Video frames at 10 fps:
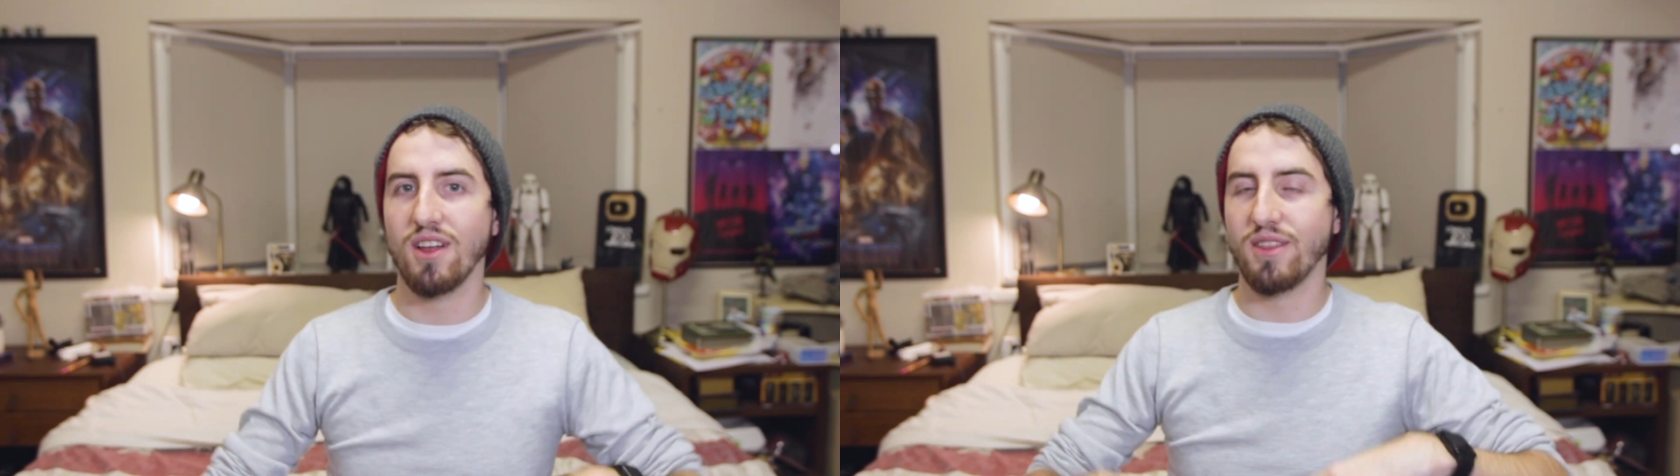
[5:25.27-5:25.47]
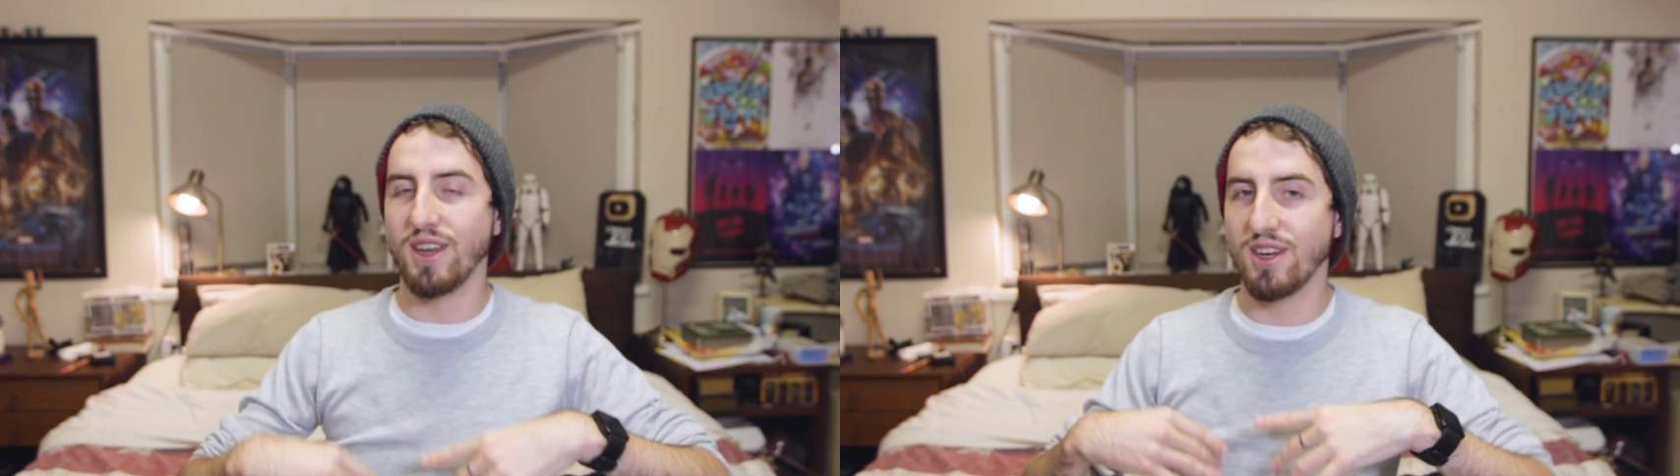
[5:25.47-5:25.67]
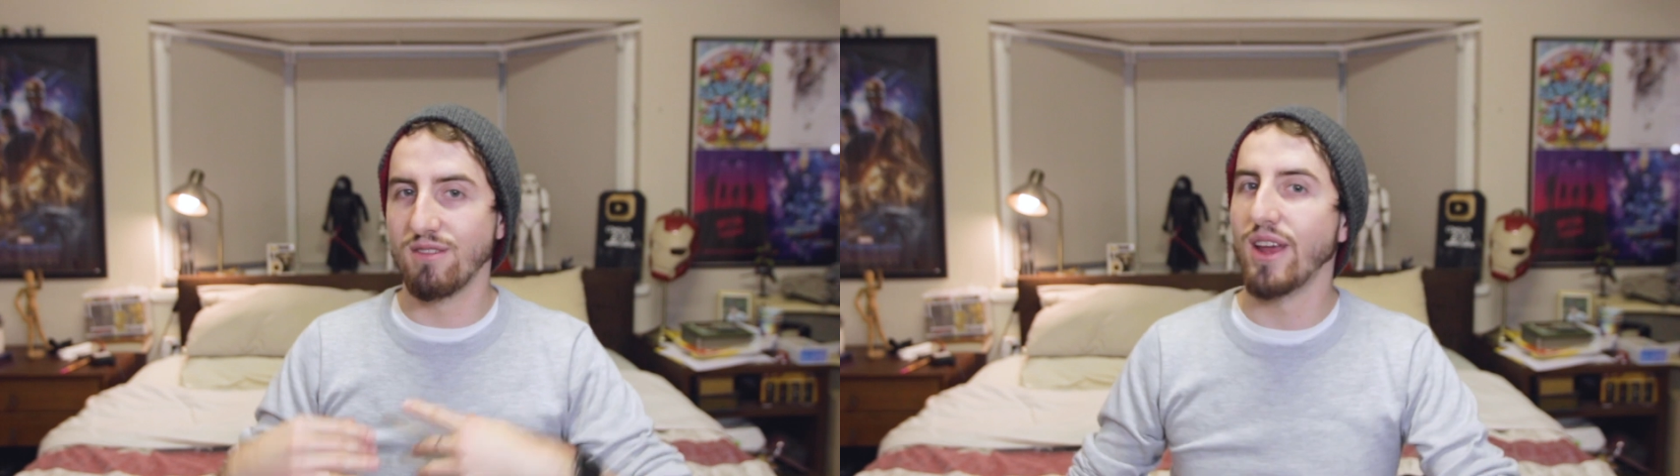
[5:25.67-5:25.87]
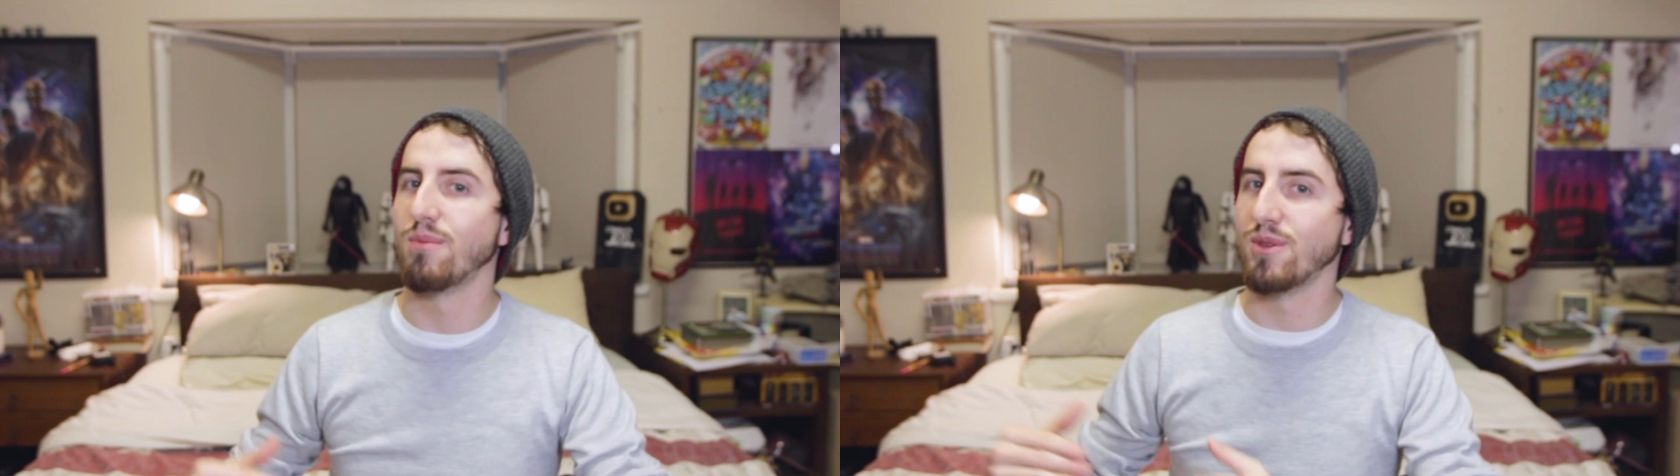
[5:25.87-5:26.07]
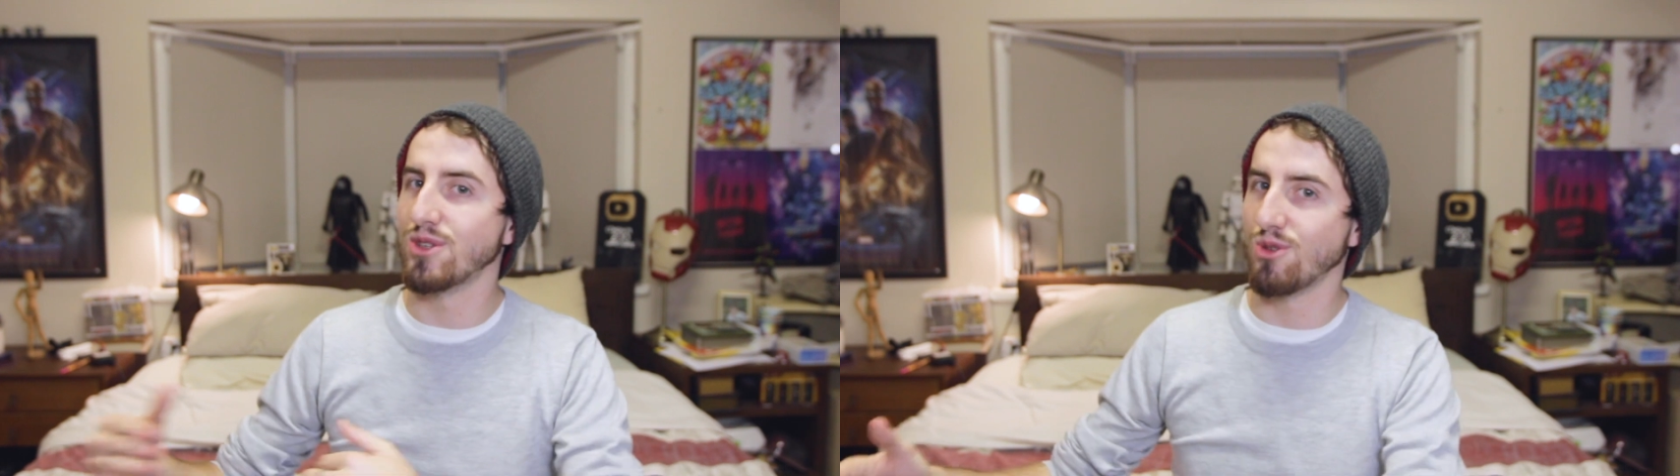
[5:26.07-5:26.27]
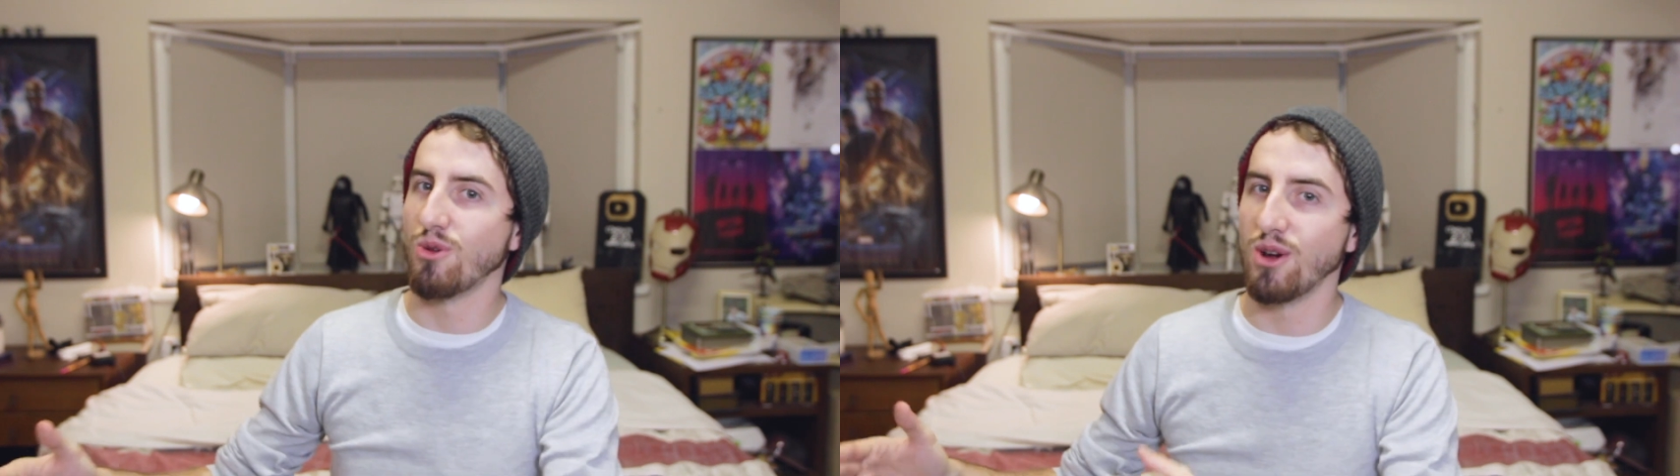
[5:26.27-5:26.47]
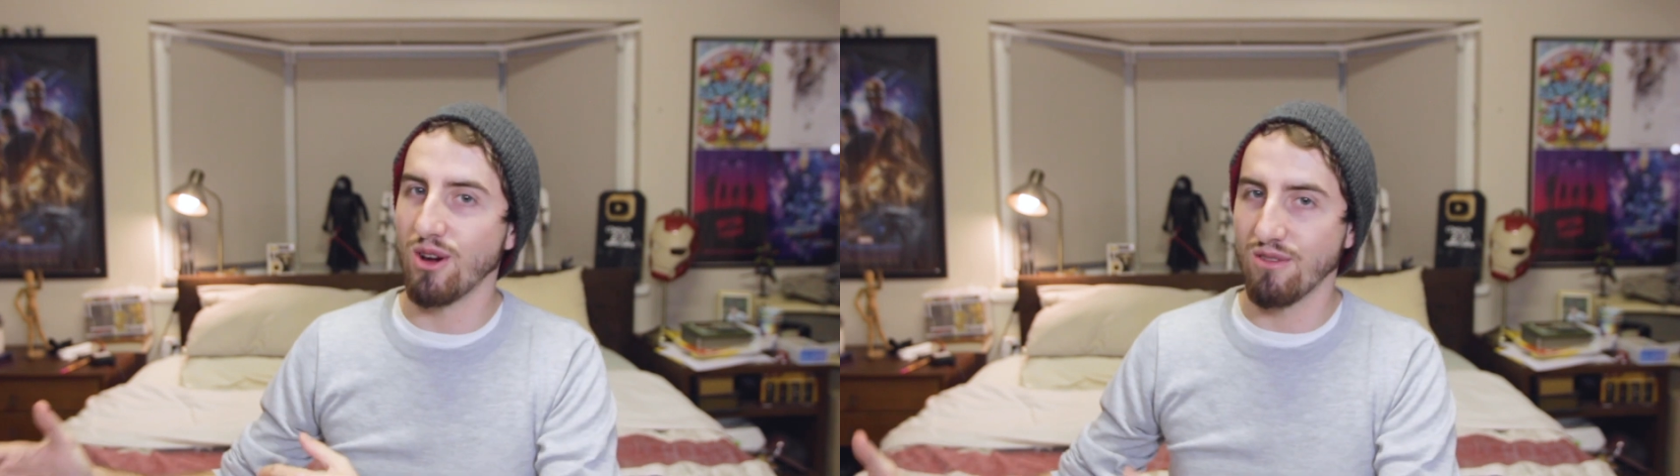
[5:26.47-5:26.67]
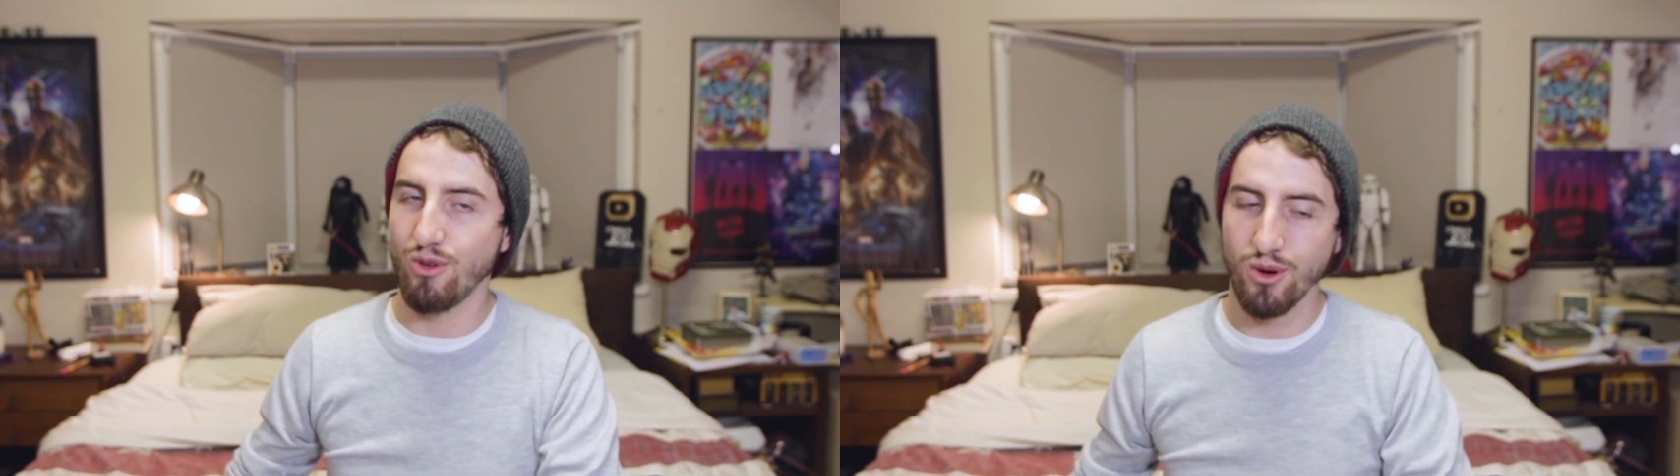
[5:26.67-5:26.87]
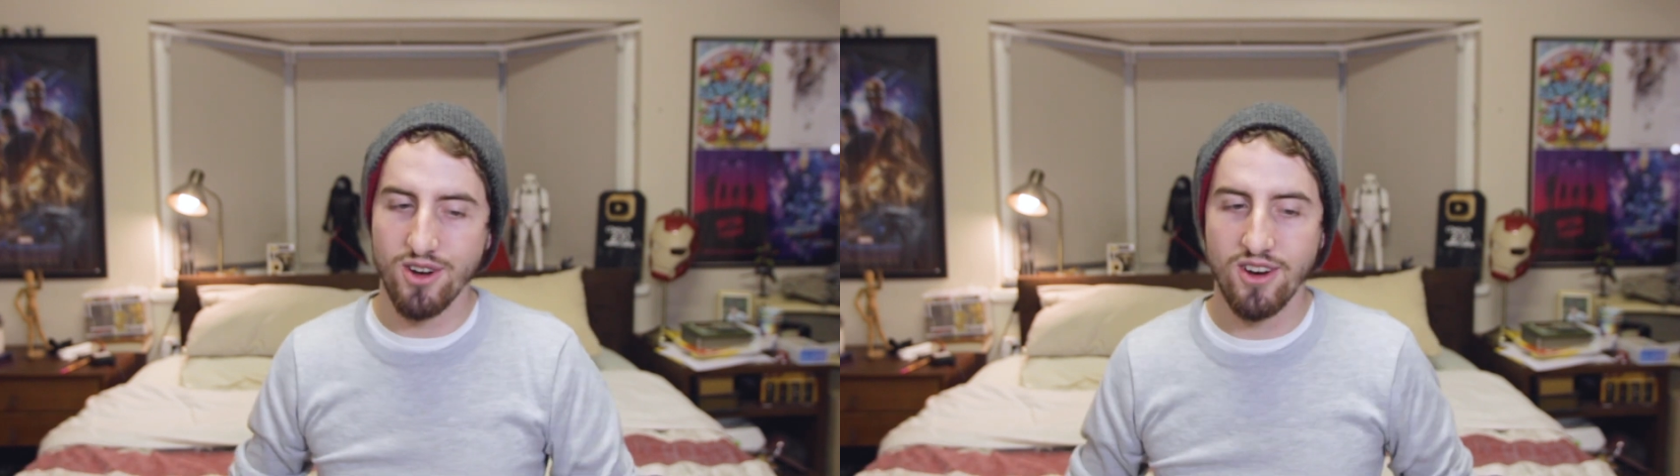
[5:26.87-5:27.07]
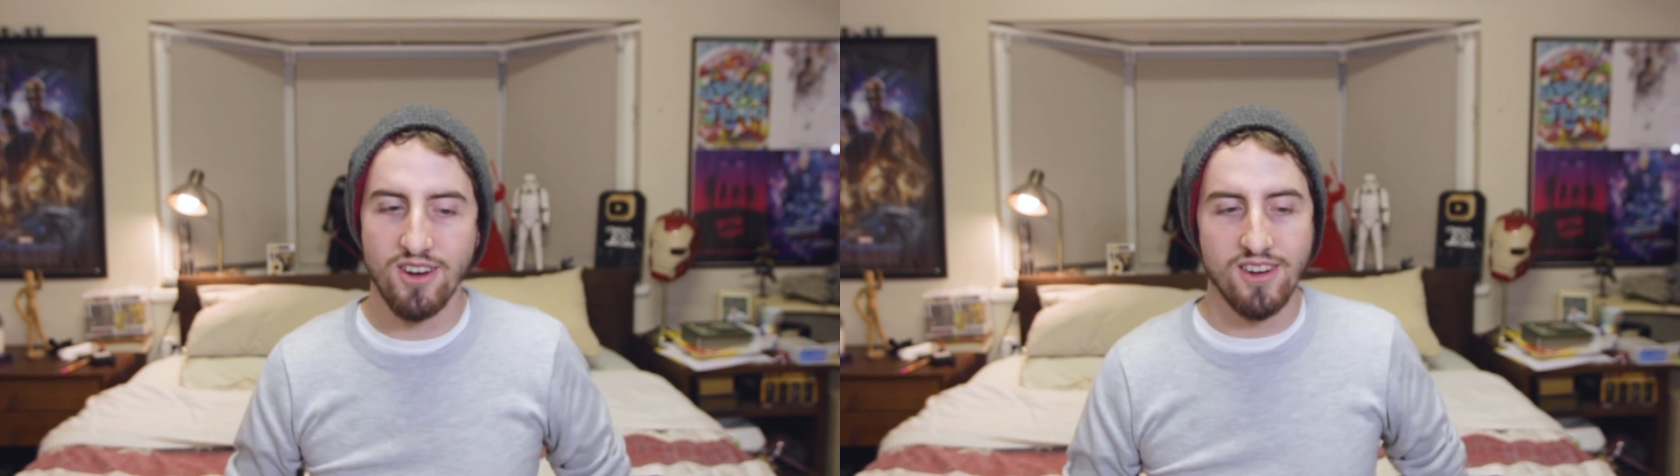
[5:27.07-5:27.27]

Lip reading: they develop the story going forward.